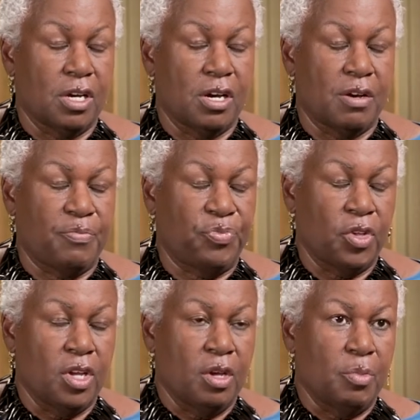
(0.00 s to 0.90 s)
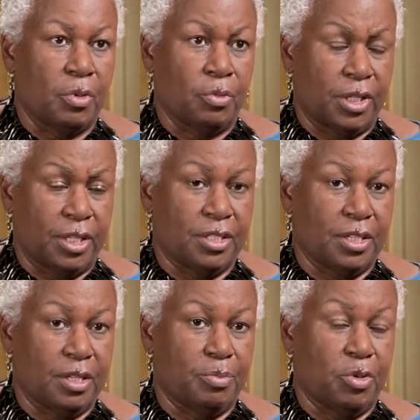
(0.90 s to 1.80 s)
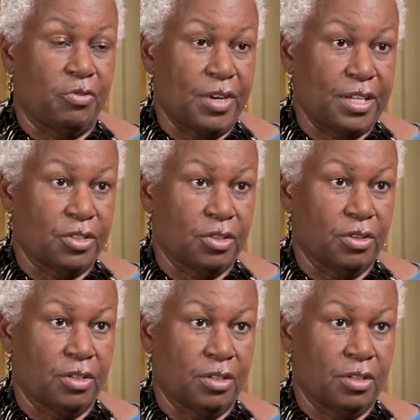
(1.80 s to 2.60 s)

Um, when I was a professor,